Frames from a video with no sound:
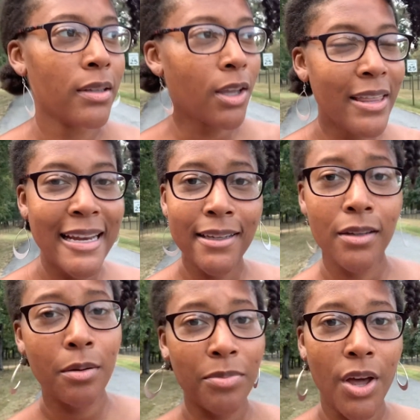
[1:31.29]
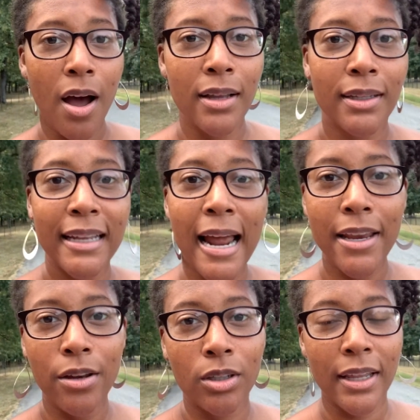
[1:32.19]
So these are some thoughts that I
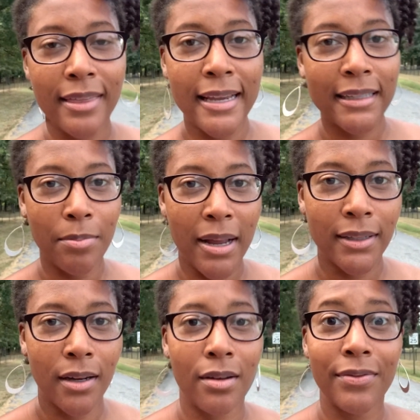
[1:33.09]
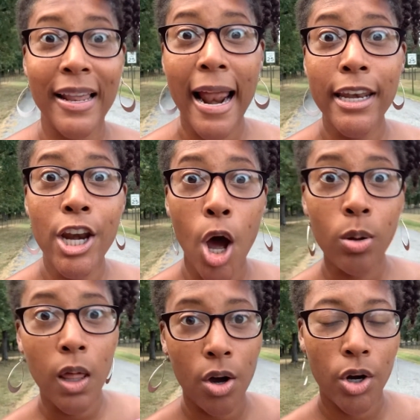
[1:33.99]
used to think to myself that I no
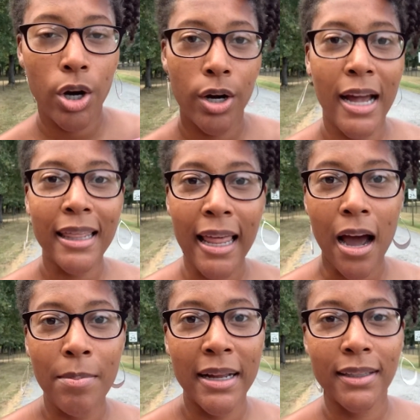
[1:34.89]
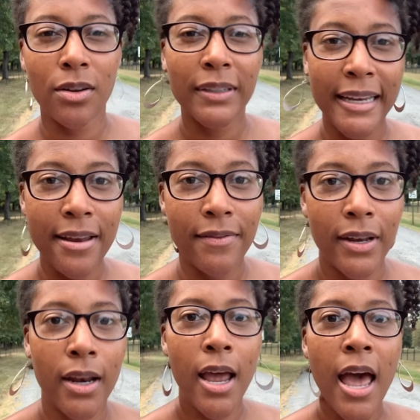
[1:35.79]
longer allow myself to
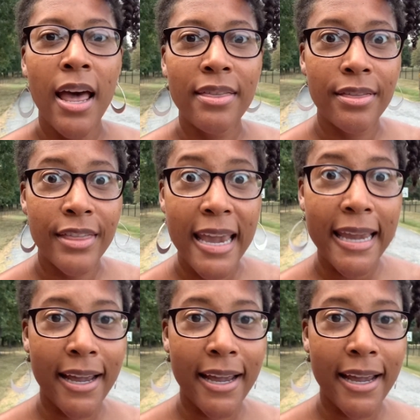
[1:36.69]
even think